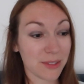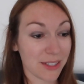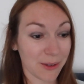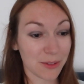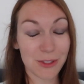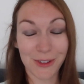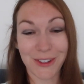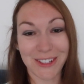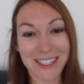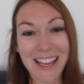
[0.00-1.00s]
so it's all
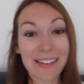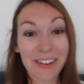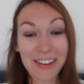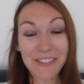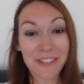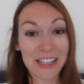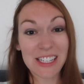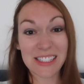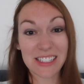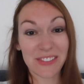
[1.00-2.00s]
good. I'm going to
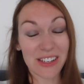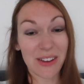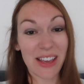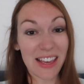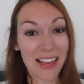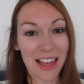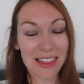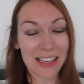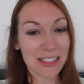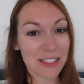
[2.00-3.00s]
finish this video here. I
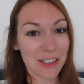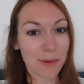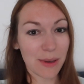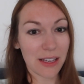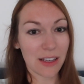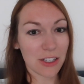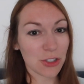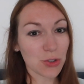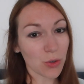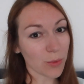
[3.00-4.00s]
think it's going to be a
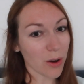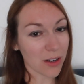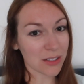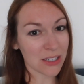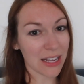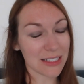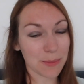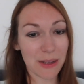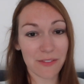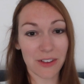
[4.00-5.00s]
short one and a
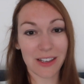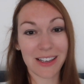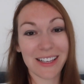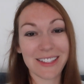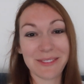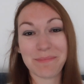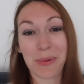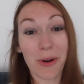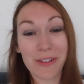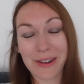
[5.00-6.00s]
bit of a
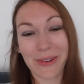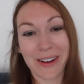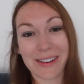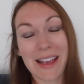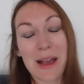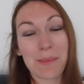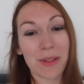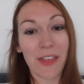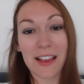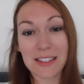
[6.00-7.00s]
boring one,
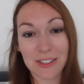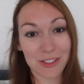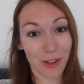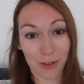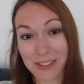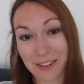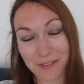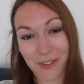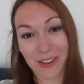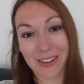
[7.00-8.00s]
but that is just lockdown
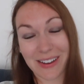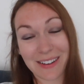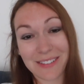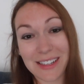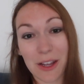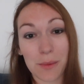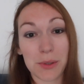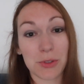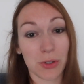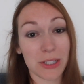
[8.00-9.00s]
for you. I really hope
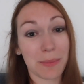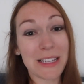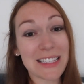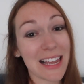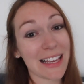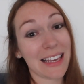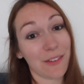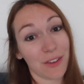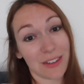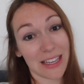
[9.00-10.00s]
you enjoyed it. Please like it
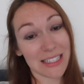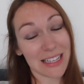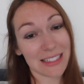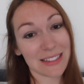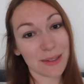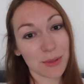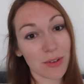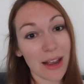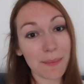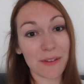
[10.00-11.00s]
if you did, and
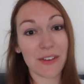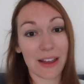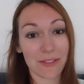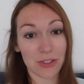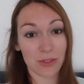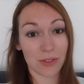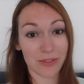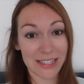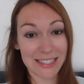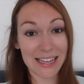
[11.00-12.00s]
subscribe if you haven't
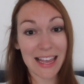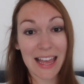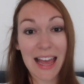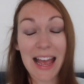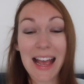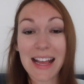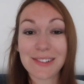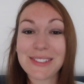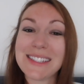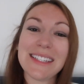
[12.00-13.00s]
already,
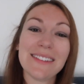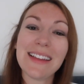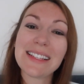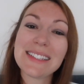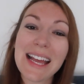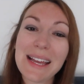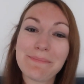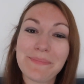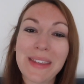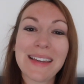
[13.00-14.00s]
and we'll see you next time.